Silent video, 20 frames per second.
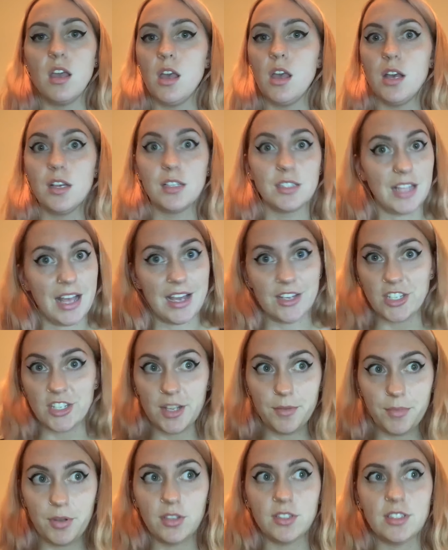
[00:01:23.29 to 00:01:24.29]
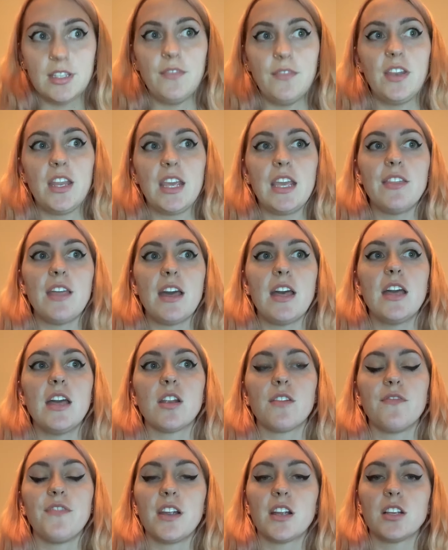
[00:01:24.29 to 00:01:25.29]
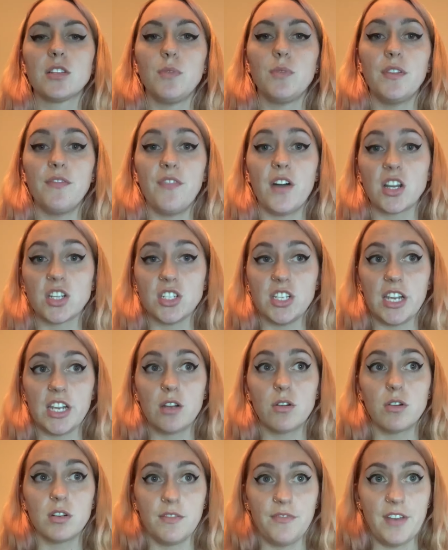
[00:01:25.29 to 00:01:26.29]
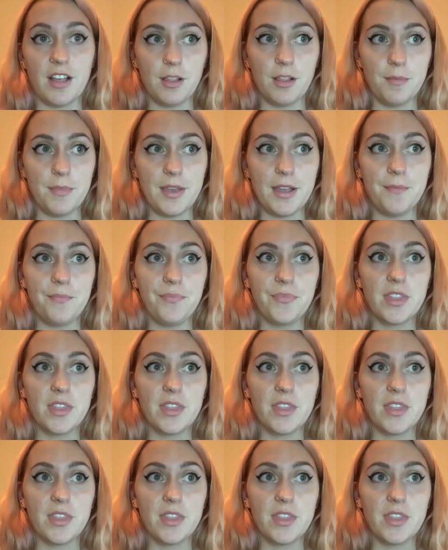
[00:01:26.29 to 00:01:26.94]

/ impulsivity that interferes with functioning or development.